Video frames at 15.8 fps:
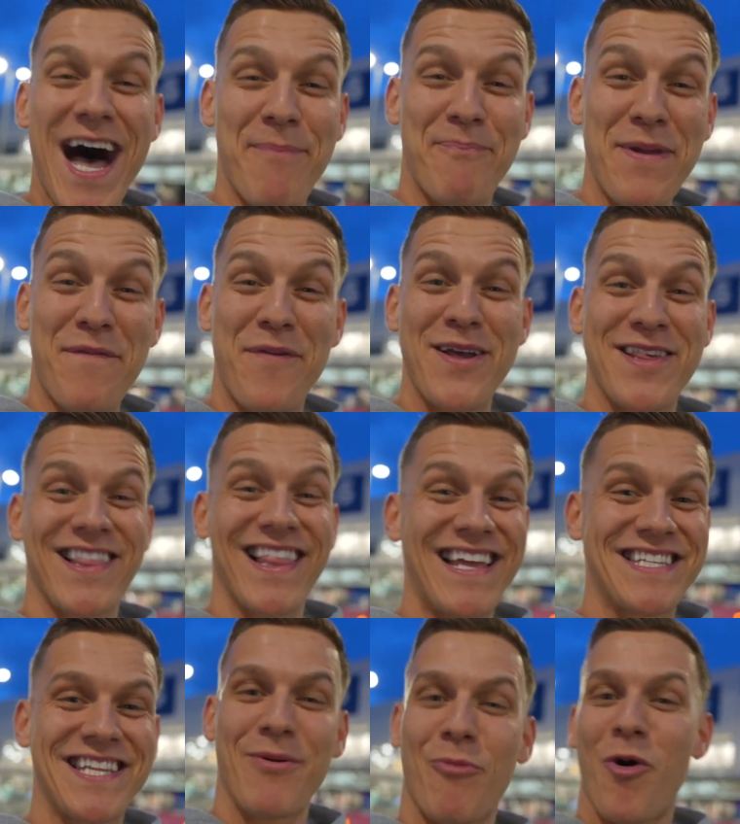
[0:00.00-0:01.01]
Ibiza is
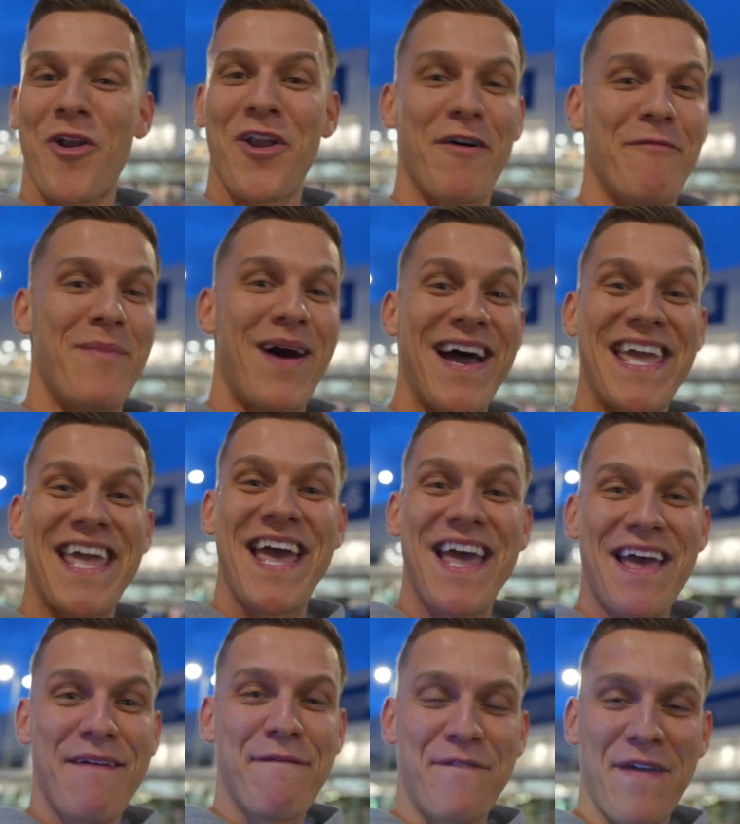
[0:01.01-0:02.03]
literally one of my
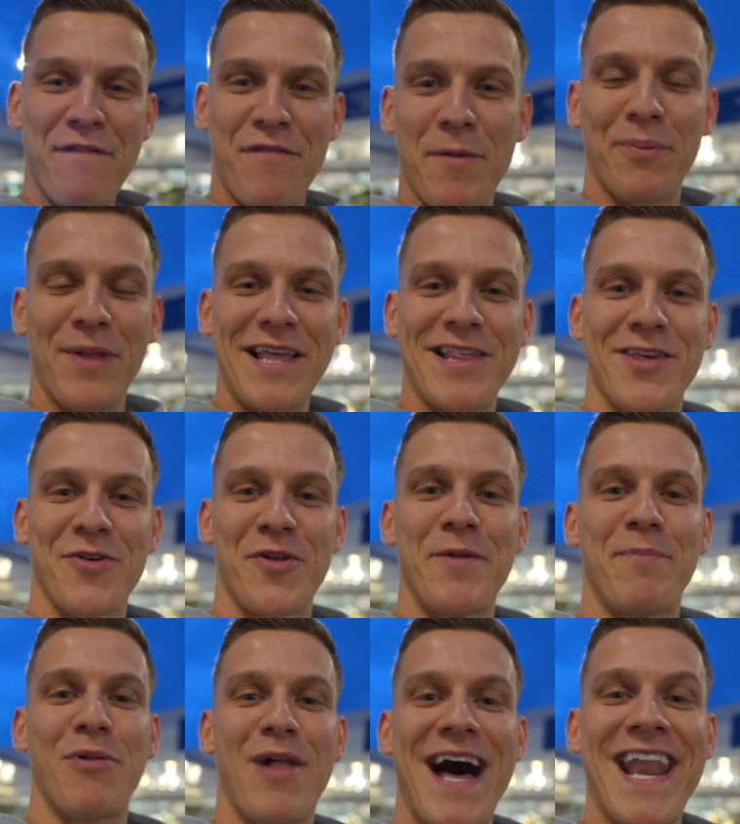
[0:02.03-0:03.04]
favourite places on the
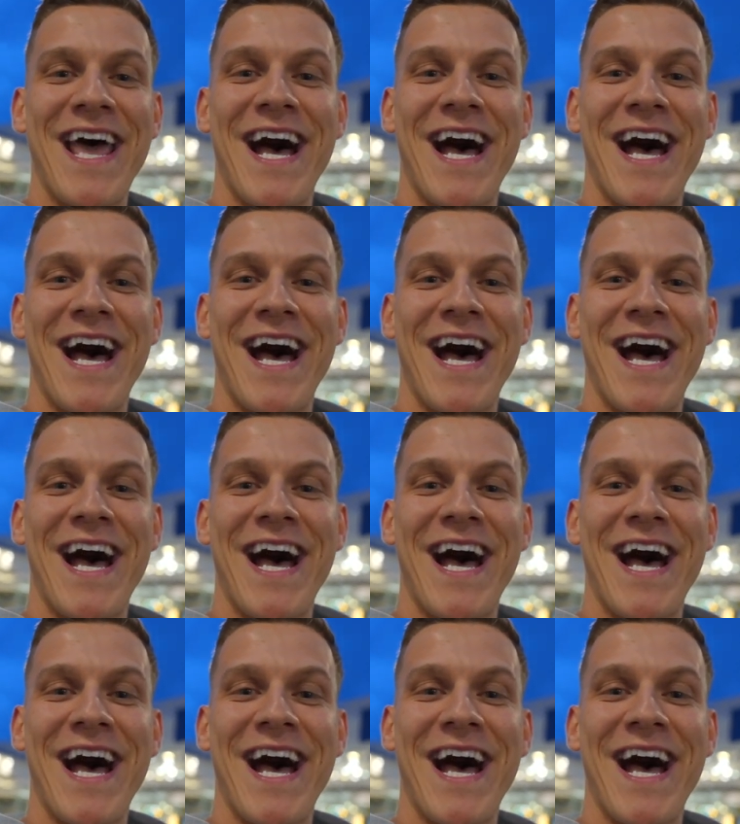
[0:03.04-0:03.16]
planet.